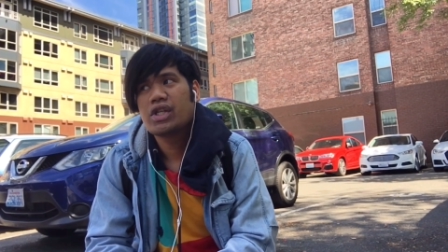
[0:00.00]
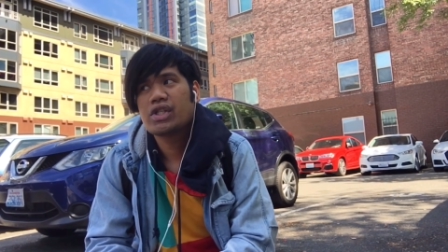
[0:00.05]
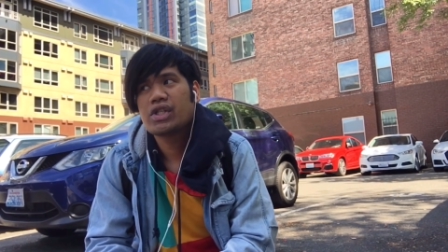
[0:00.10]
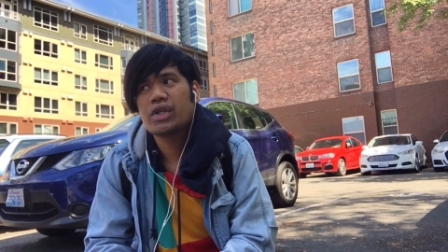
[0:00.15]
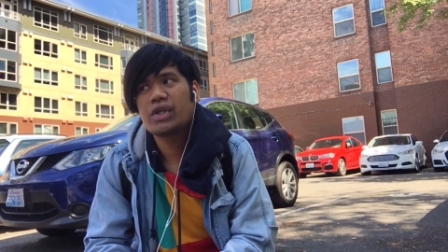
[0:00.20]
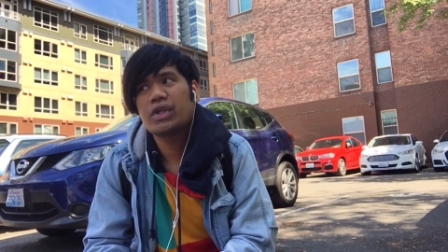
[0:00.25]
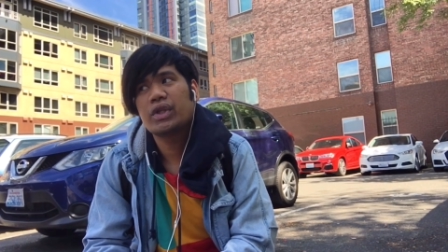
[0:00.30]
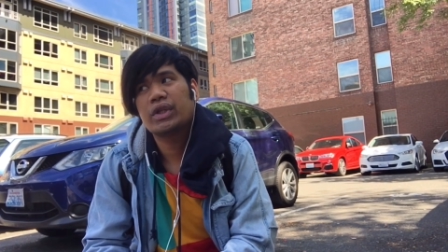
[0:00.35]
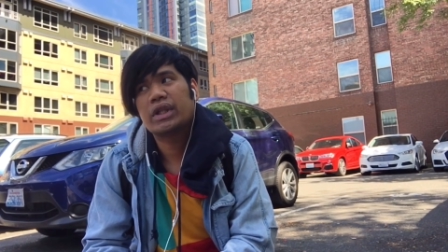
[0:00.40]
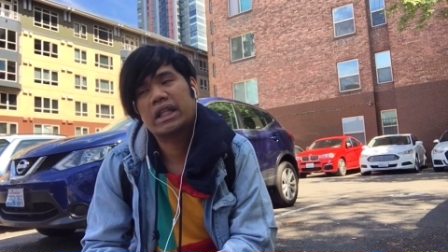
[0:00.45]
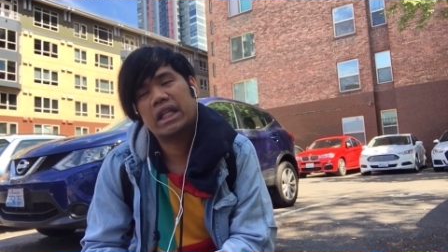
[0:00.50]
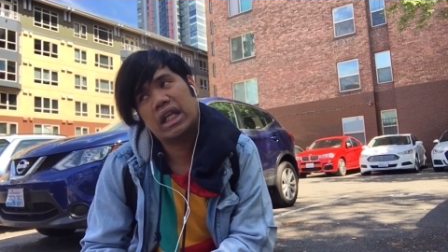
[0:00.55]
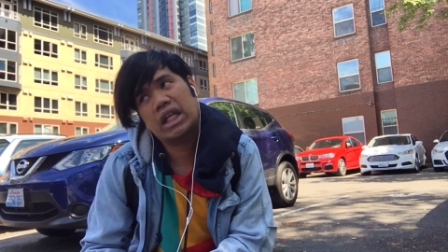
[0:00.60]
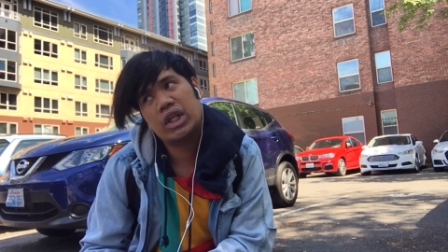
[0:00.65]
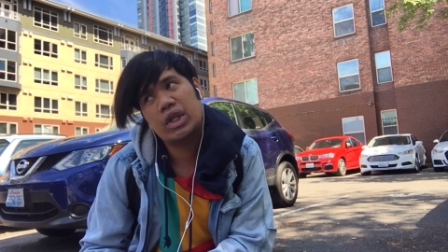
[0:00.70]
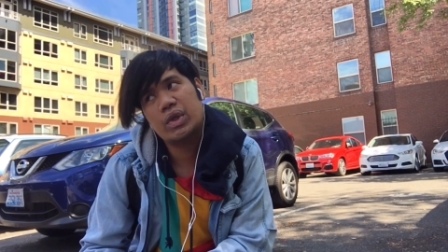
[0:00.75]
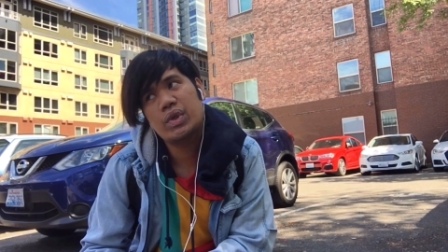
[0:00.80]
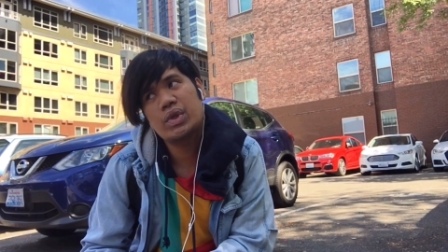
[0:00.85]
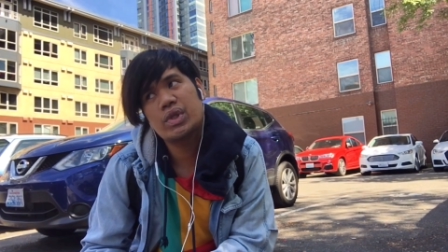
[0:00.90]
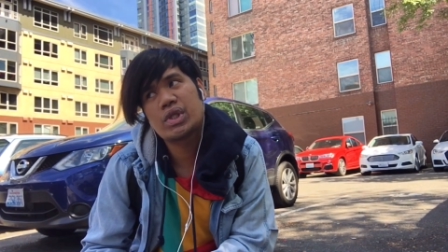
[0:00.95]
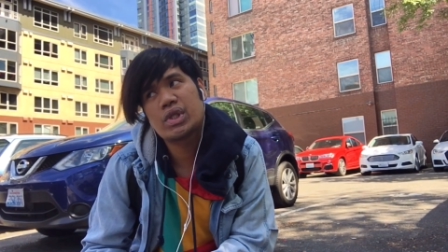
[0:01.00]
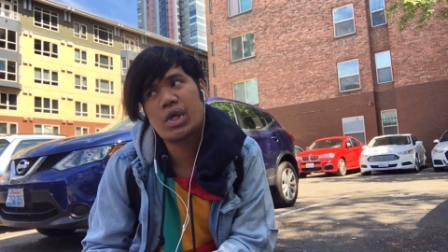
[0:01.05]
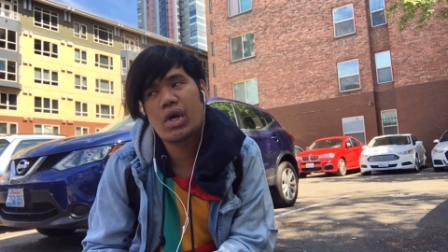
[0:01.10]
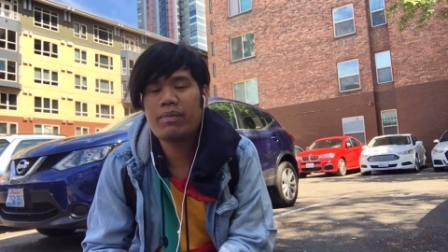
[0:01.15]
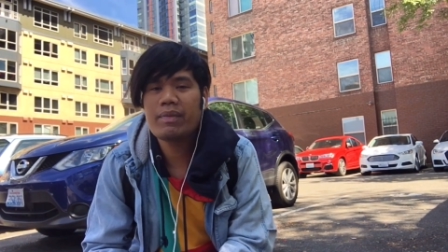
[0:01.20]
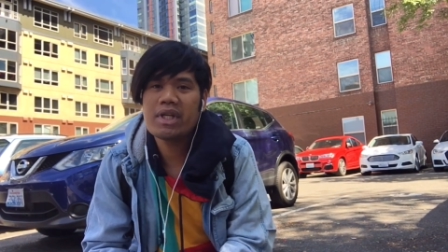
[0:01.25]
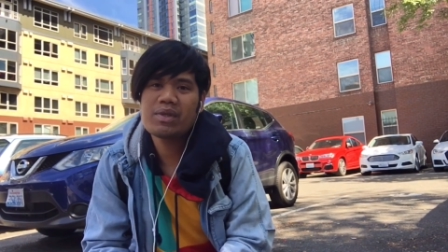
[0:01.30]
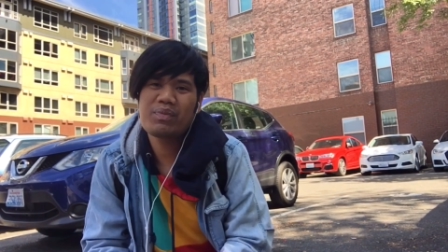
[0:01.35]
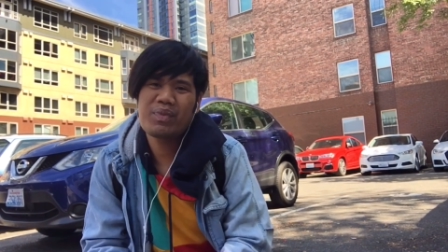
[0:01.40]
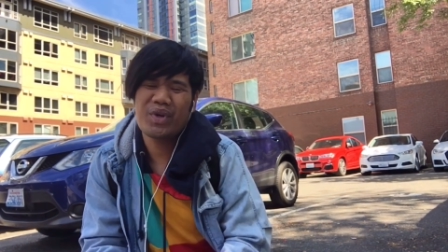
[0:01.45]
So thank you so
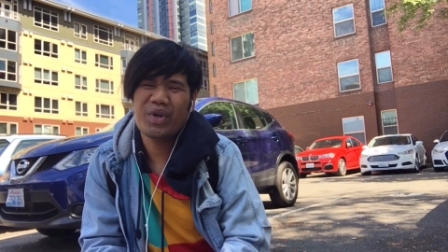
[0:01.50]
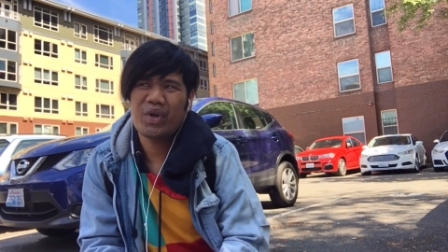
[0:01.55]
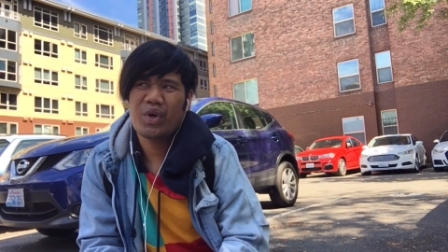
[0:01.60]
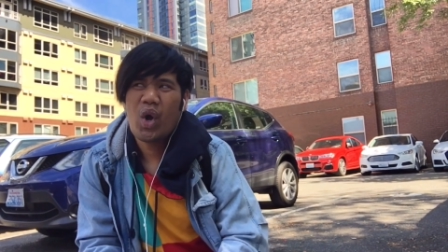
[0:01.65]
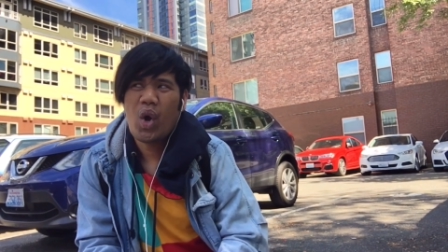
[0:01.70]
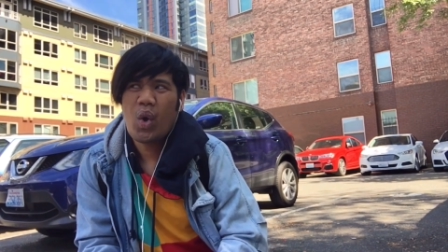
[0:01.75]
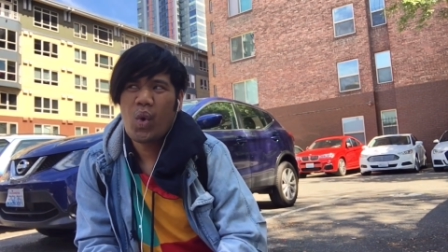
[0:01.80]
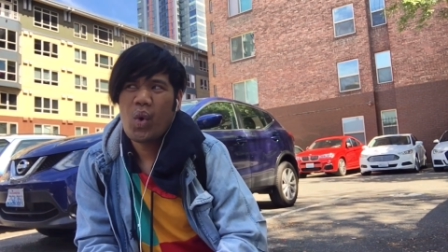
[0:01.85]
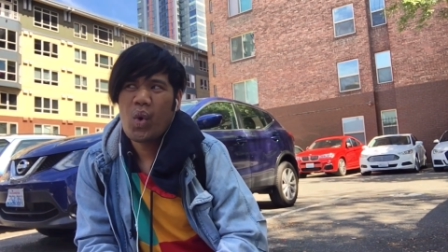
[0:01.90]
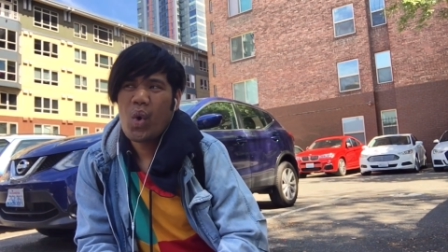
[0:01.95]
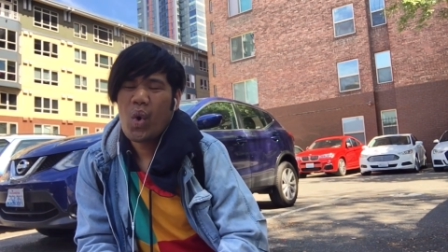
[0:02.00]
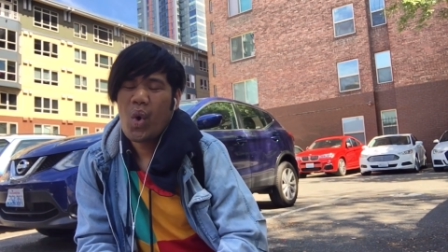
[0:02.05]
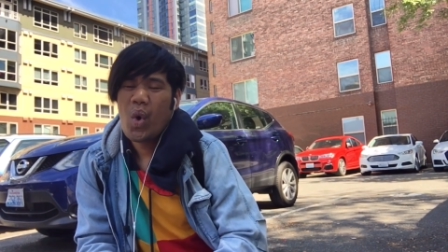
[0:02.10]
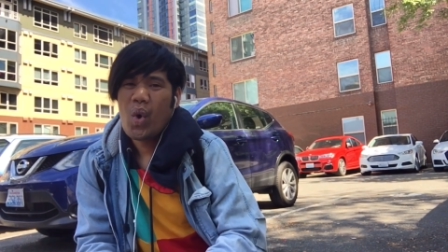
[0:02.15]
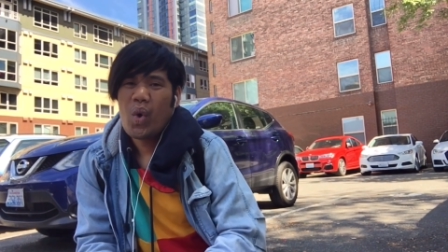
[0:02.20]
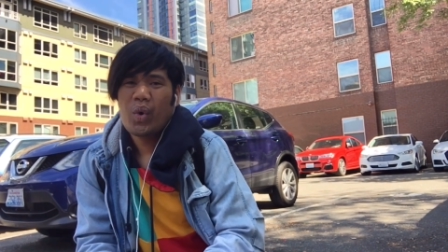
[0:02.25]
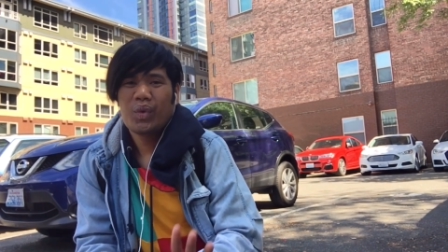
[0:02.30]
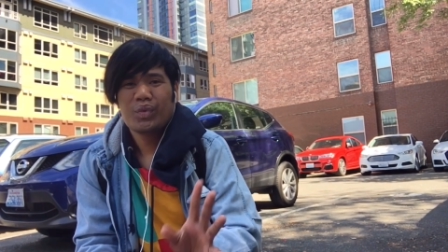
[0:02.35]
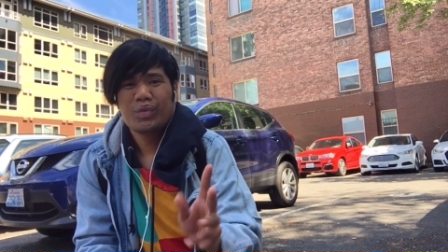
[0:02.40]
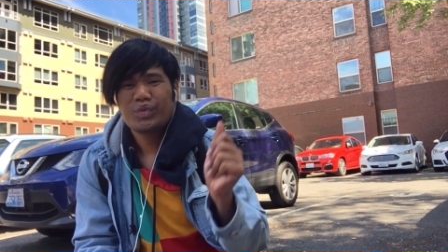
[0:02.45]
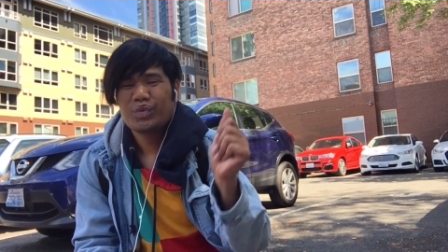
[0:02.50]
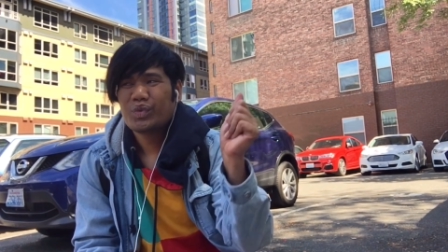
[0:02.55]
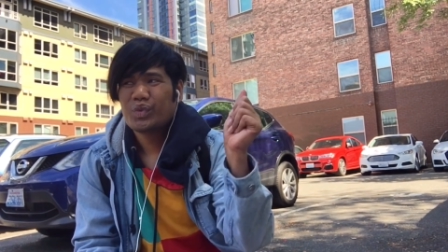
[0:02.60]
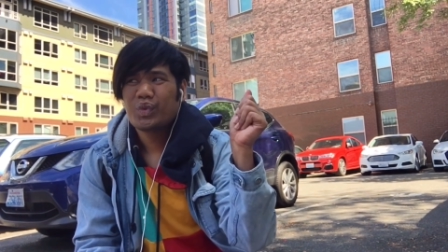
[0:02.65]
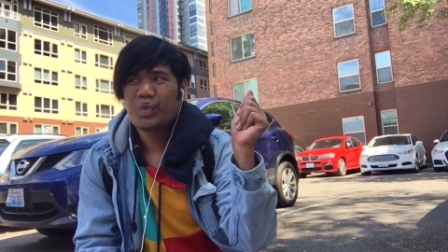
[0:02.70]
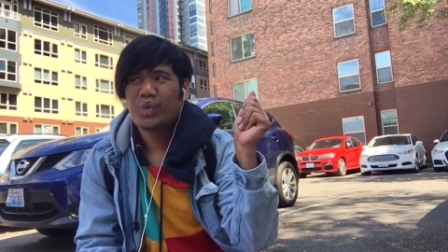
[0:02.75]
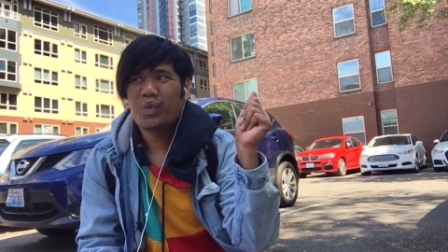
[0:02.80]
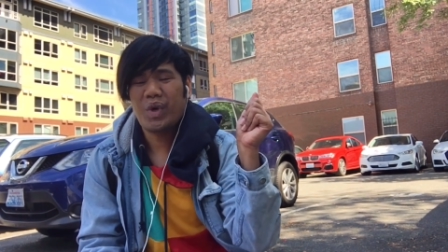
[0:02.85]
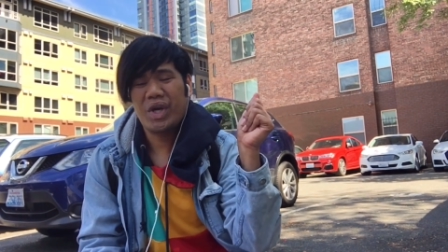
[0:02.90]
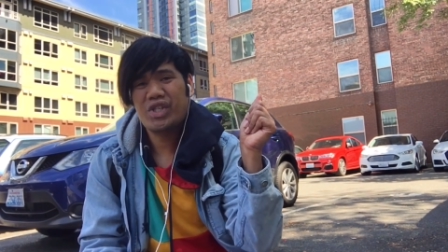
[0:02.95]
much for
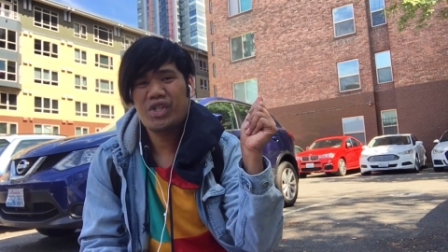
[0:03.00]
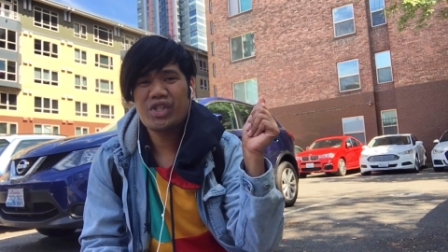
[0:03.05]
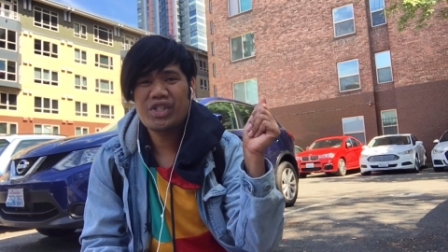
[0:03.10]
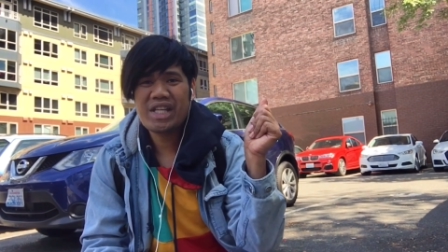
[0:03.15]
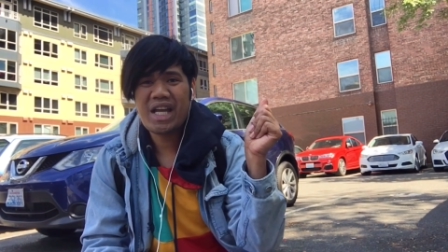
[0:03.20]
waste your